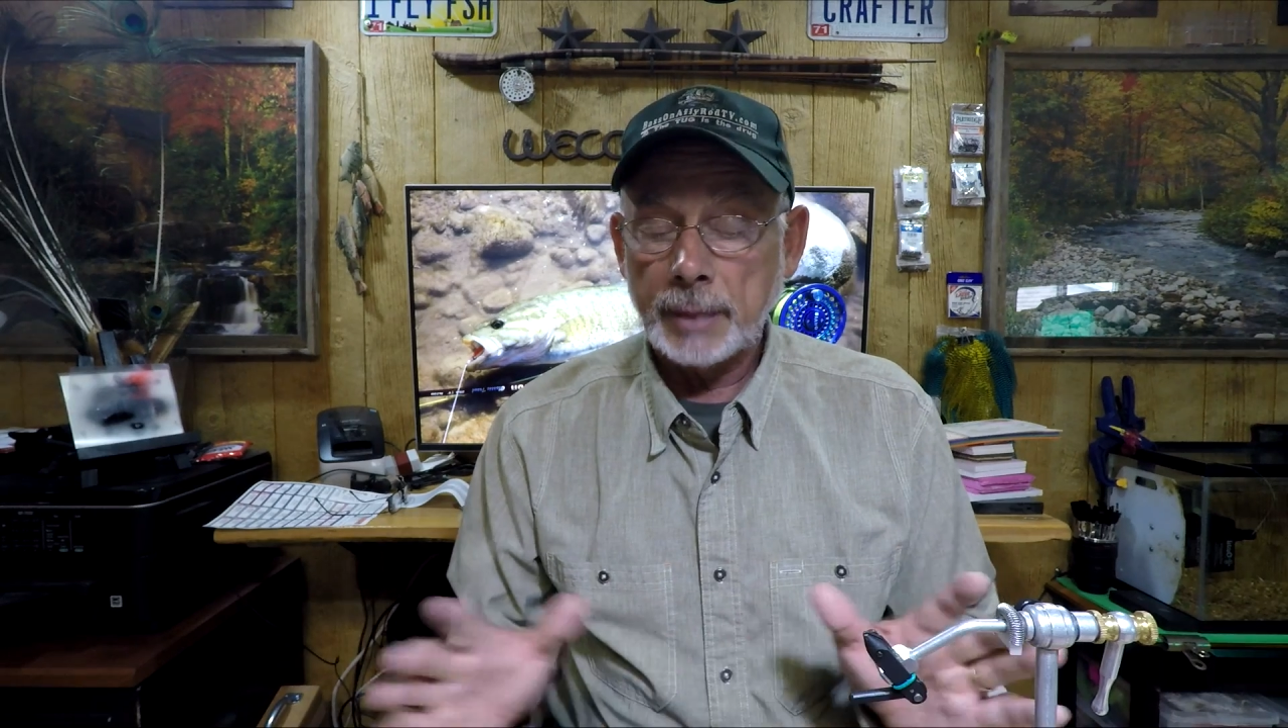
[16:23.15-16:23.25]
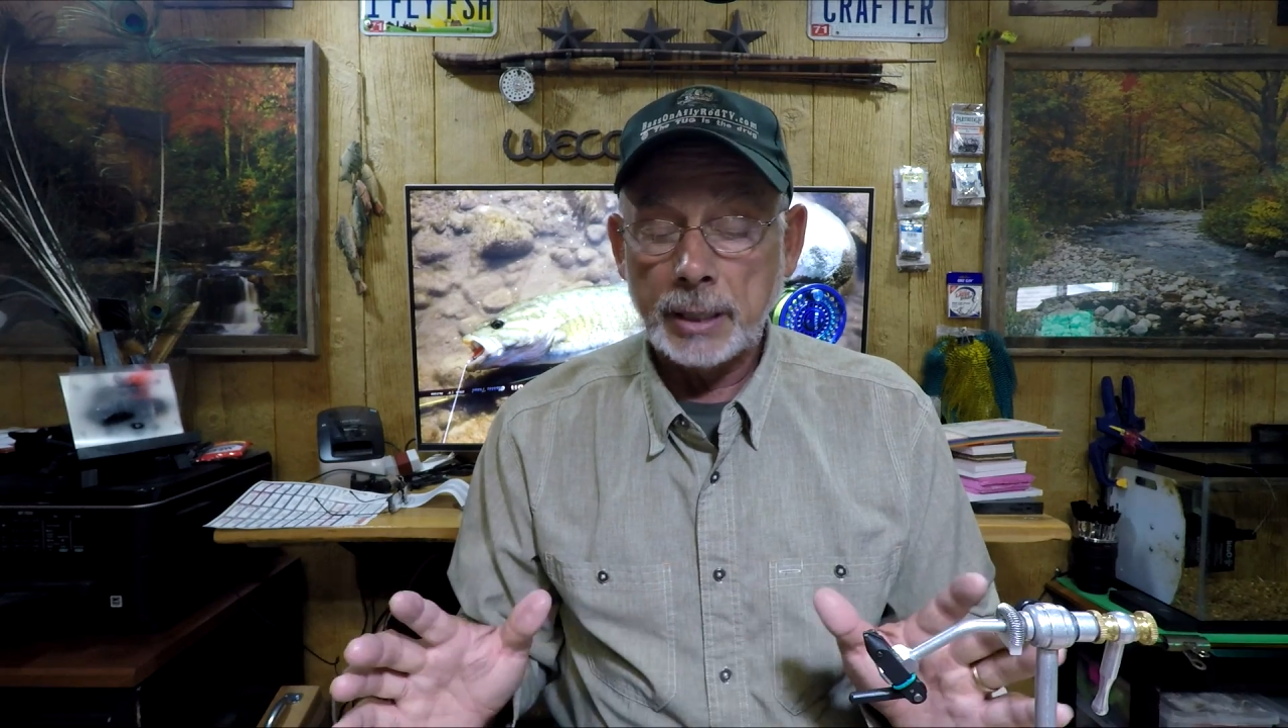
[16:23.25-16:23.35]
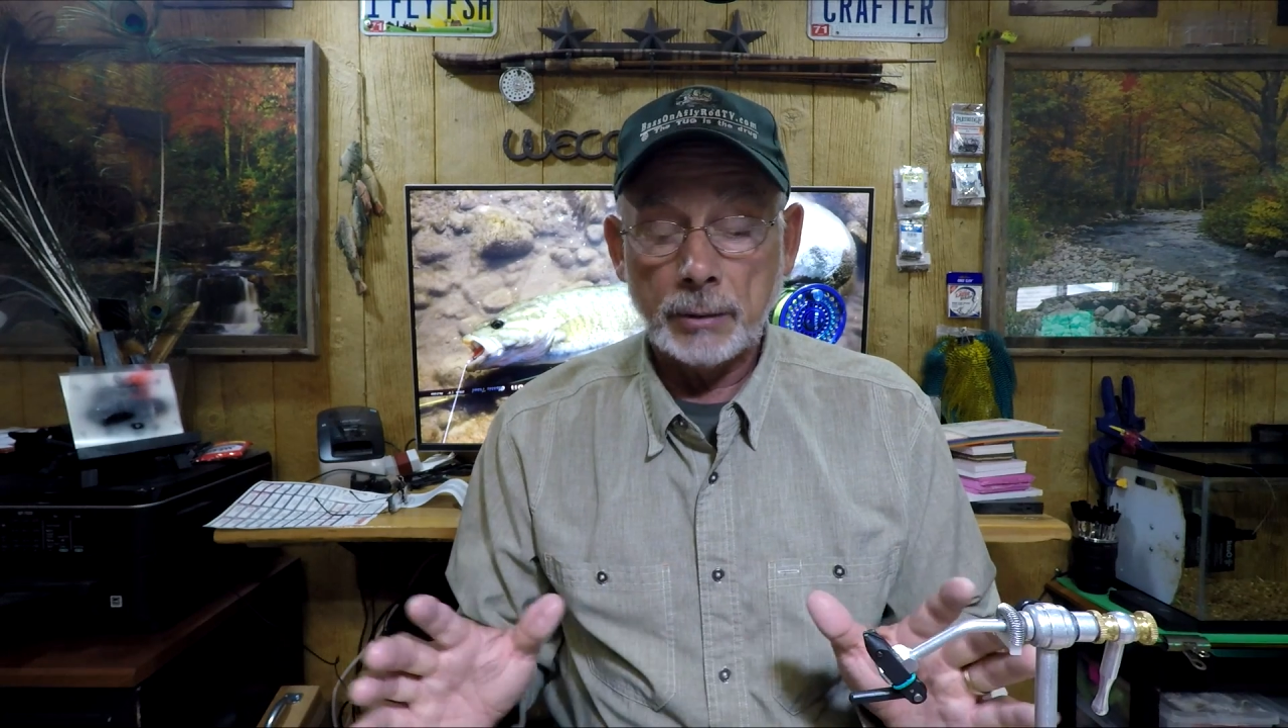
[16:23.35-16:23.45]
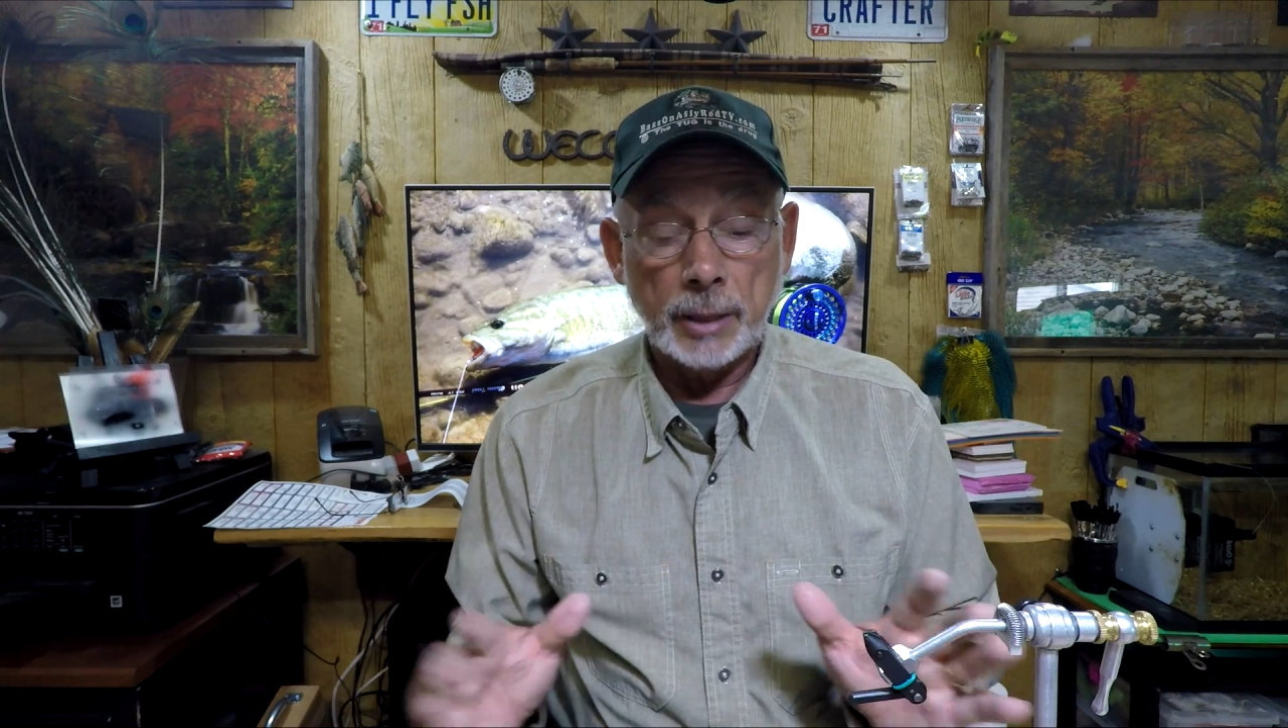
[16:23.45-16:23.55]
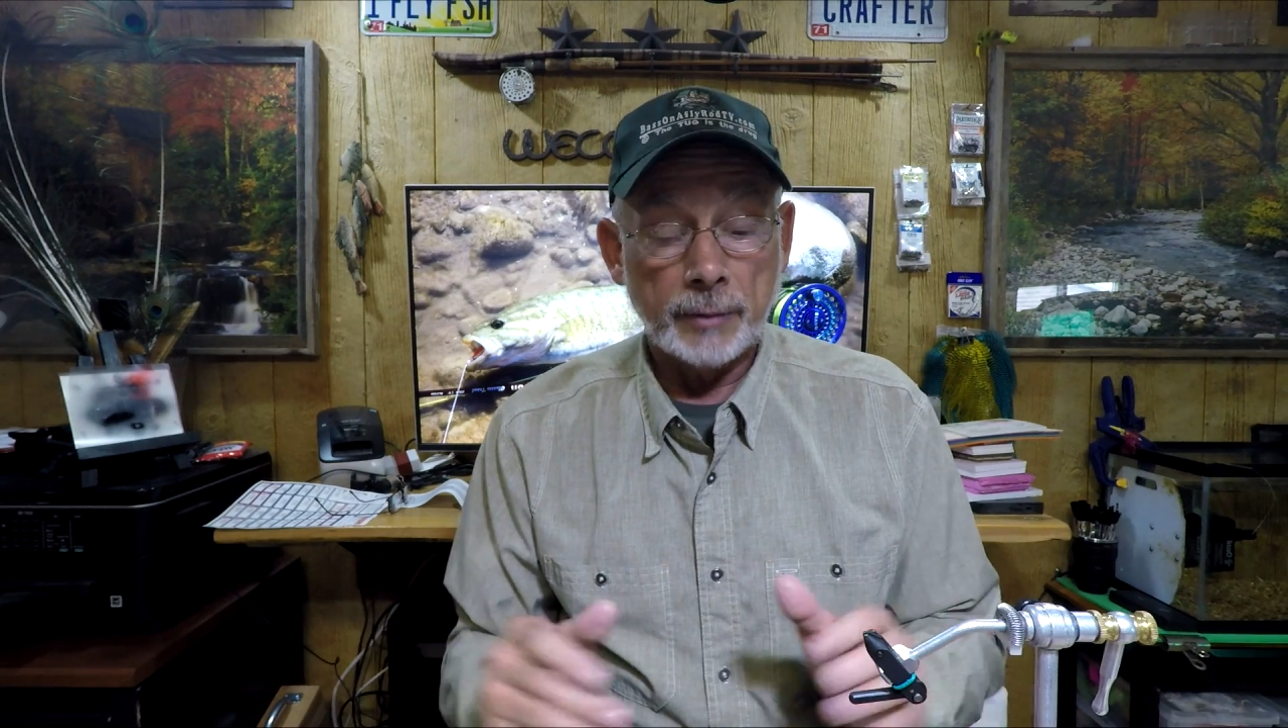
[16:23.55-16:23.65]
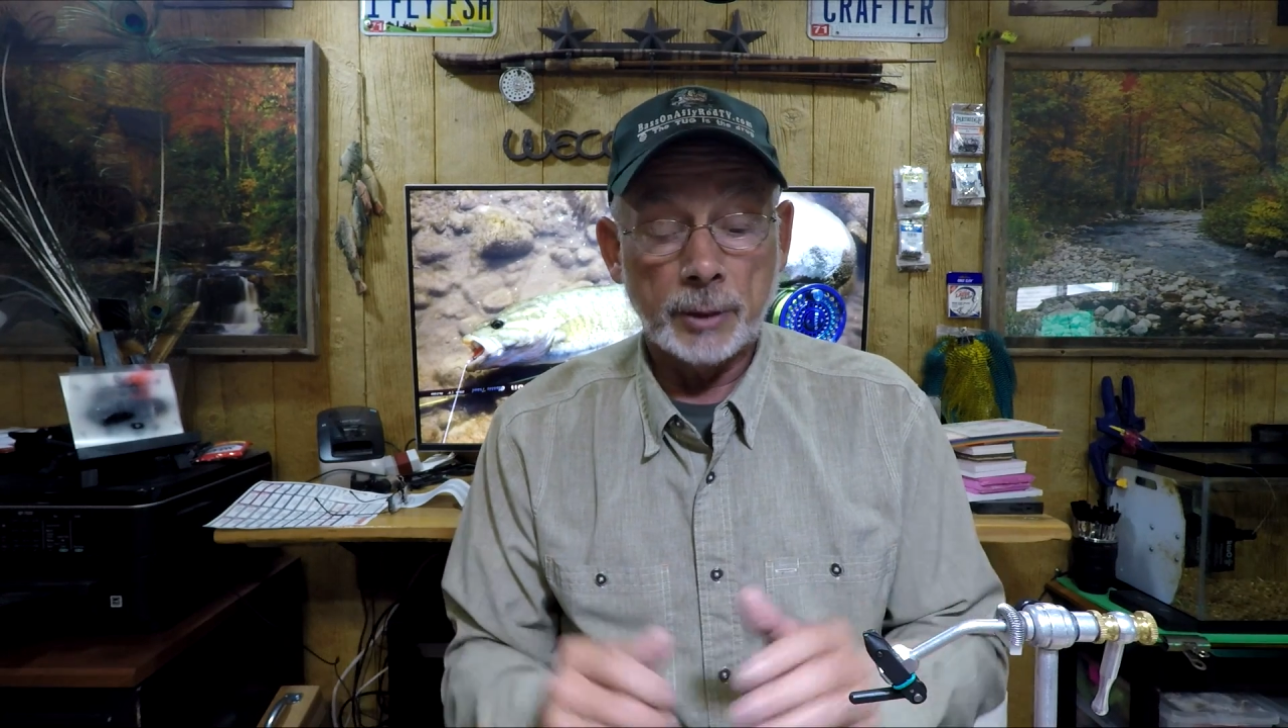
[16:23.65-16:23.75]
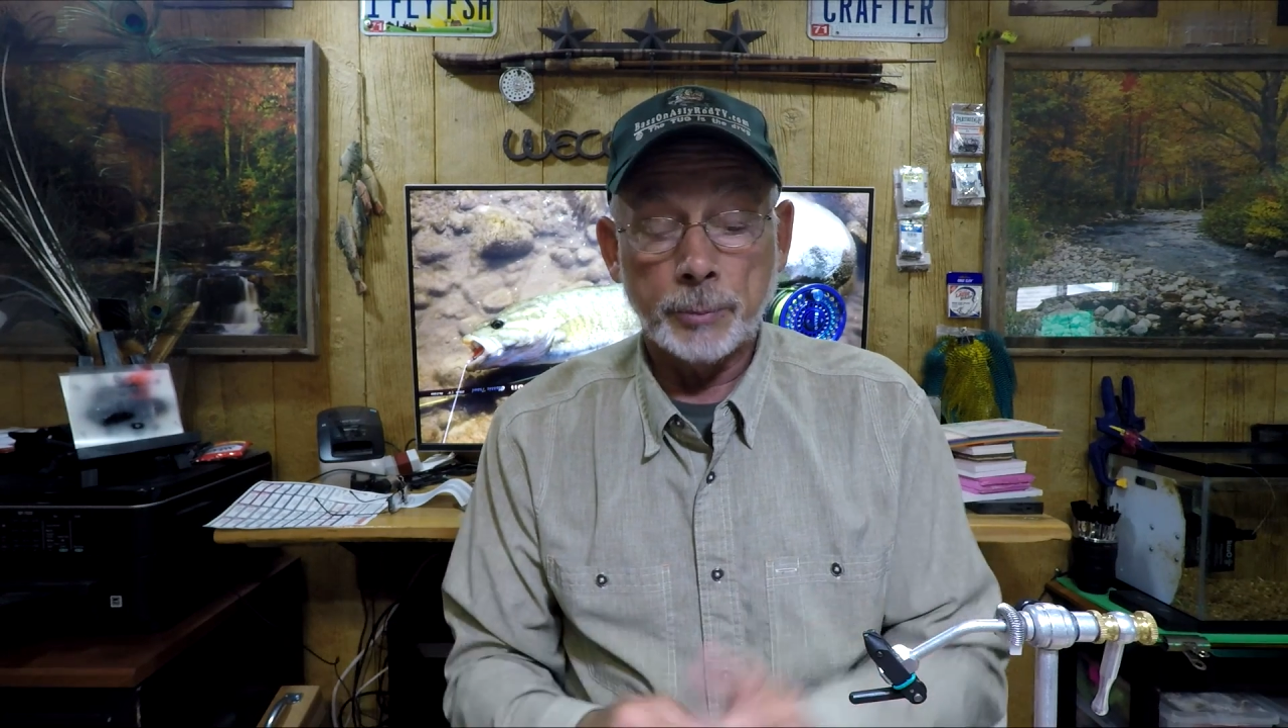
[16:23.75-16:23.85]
I don't have any